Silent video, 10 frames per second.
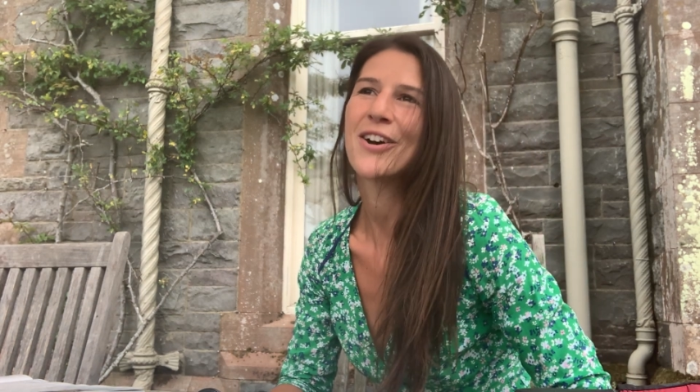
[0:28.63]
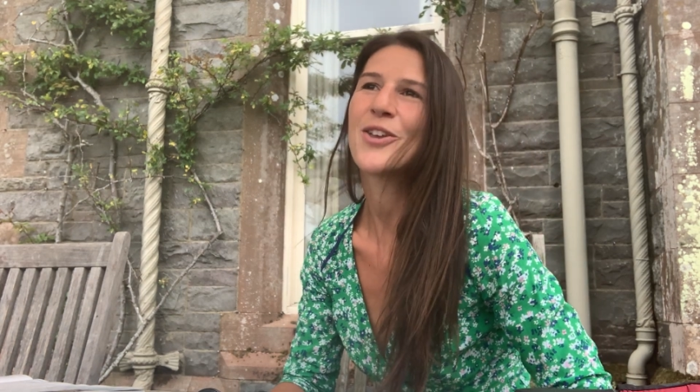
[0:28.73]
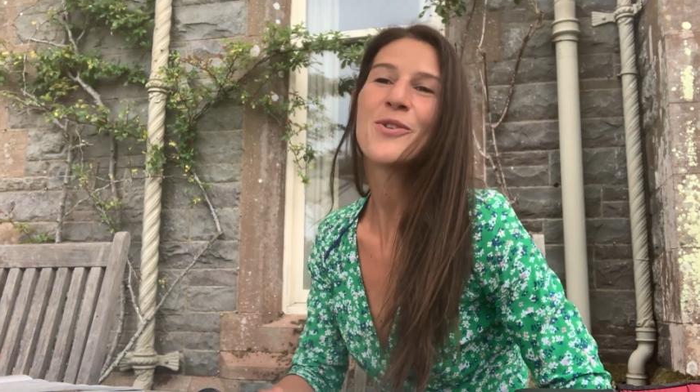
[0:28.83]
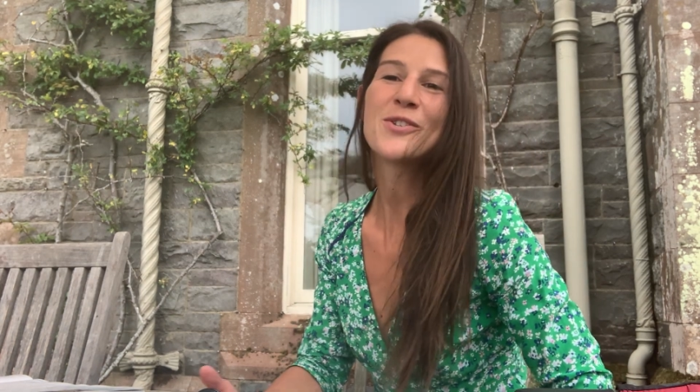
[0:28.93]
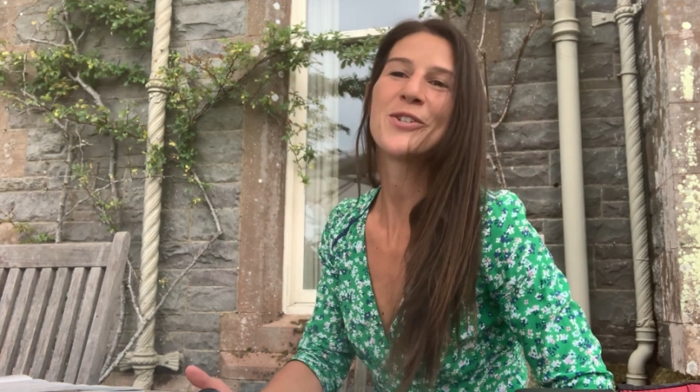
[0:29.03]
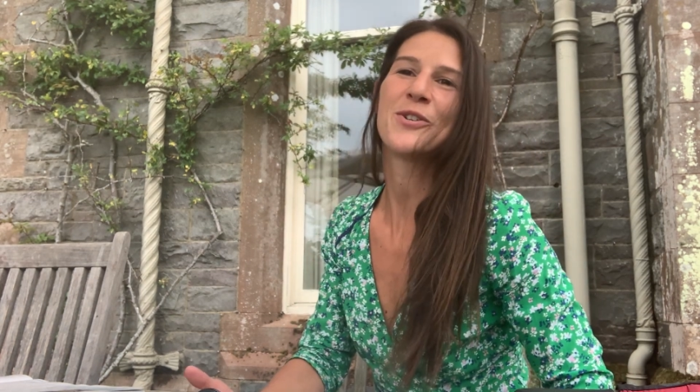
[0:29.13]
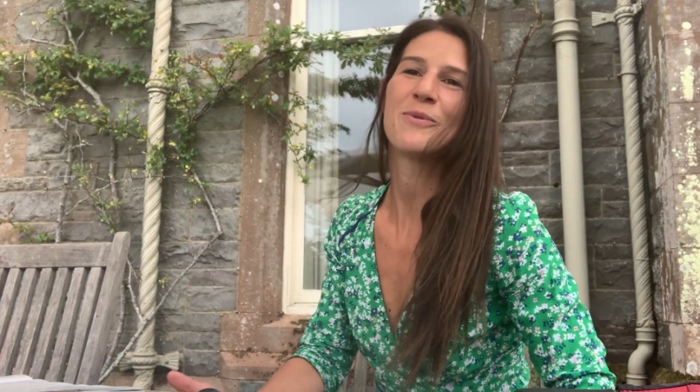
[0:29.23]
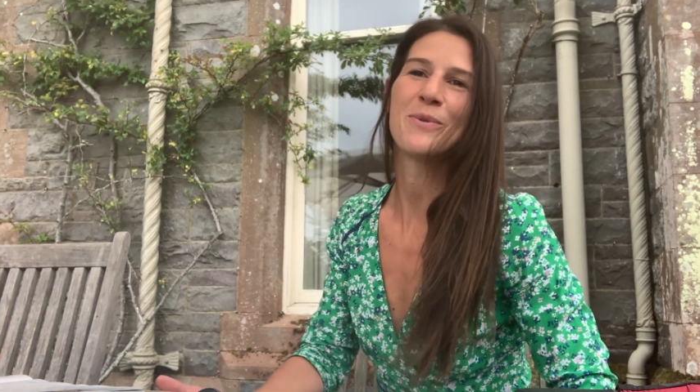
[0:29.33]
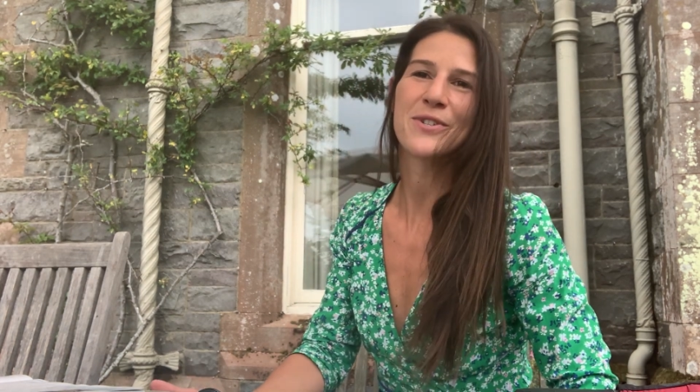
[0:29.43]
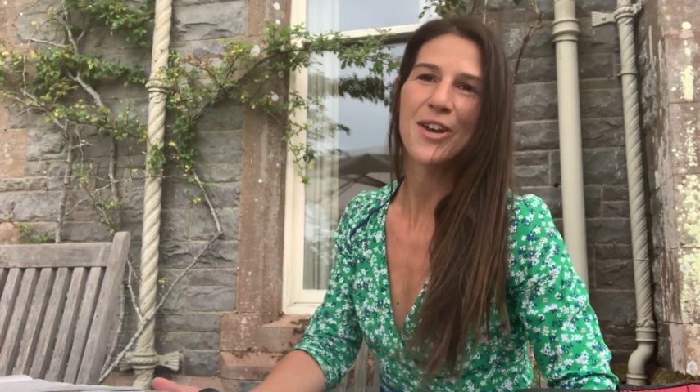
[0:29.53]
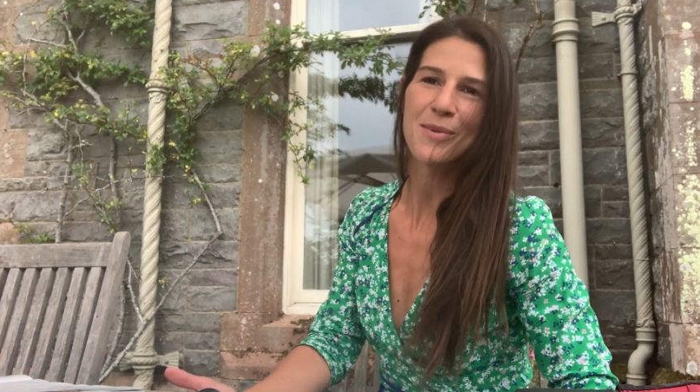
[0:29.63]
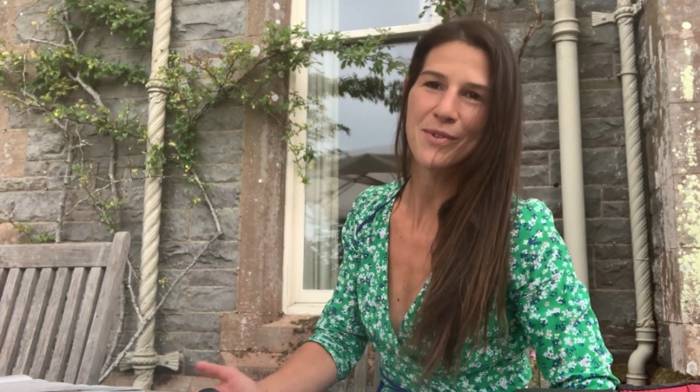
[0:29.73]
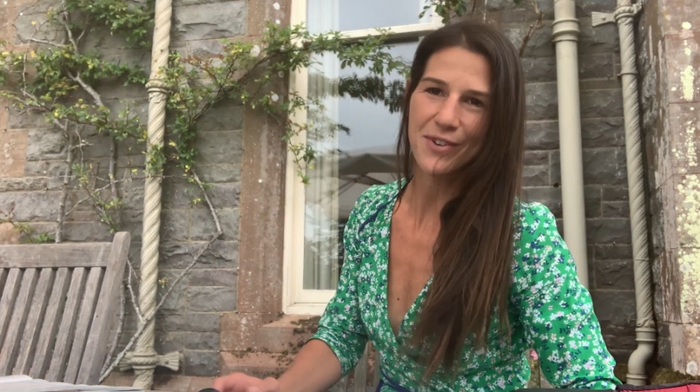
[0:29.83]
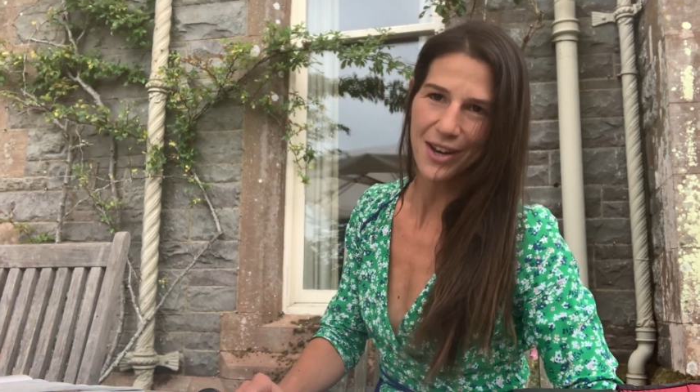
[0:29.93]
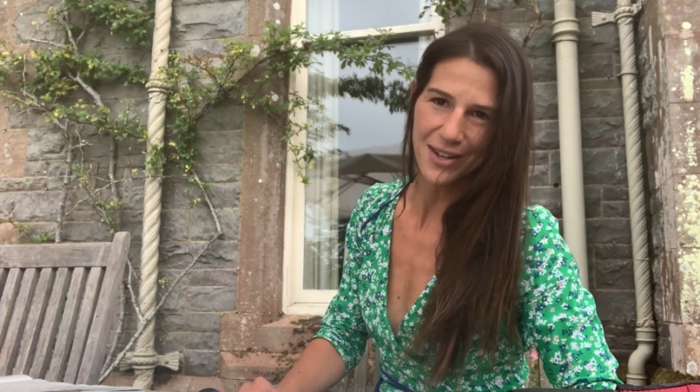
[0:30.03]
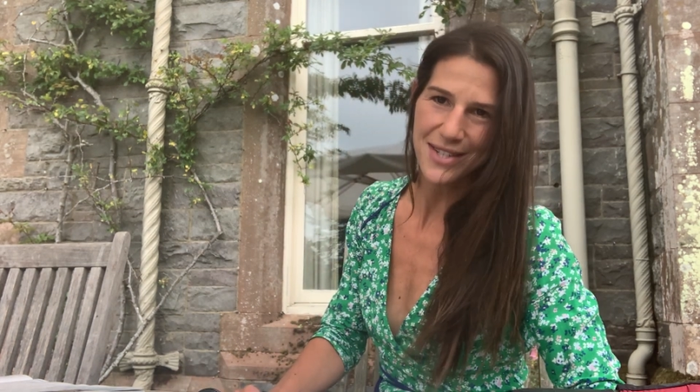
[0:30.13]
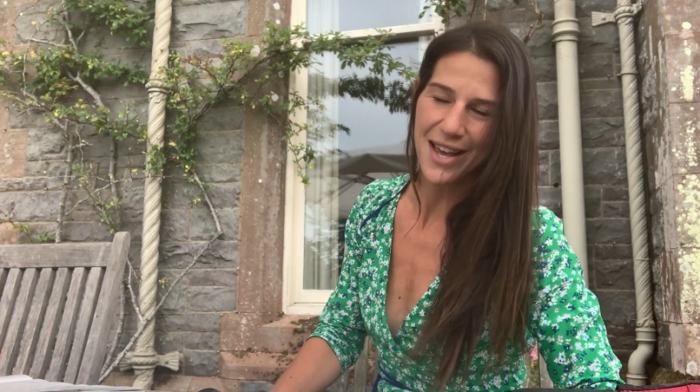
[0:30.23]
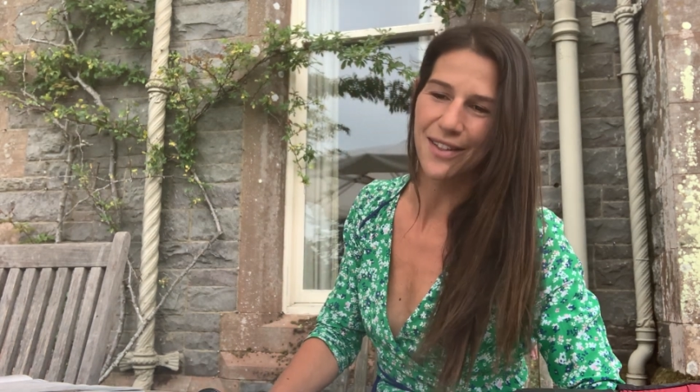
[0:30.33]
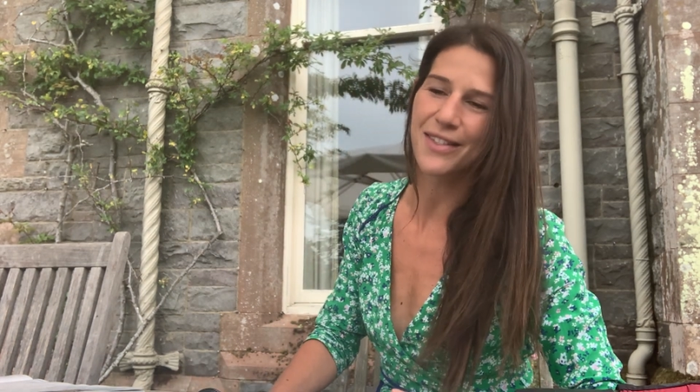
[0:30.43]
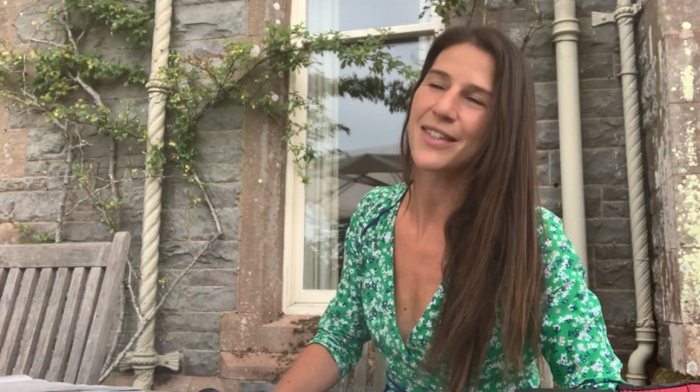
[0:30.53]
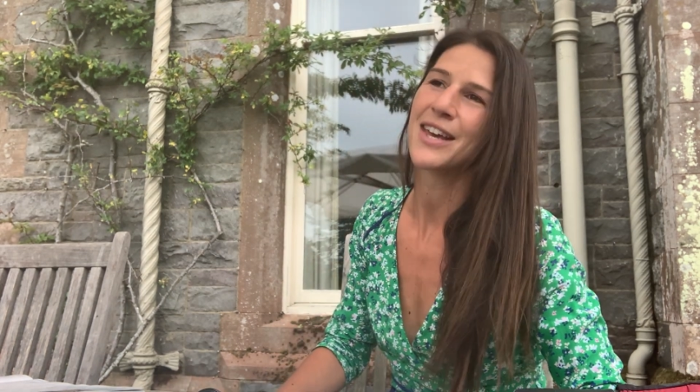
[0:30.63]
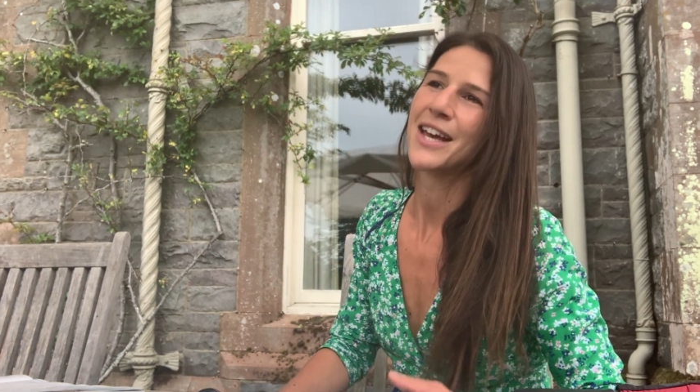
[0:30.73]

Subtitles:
are used to in terms of gut health,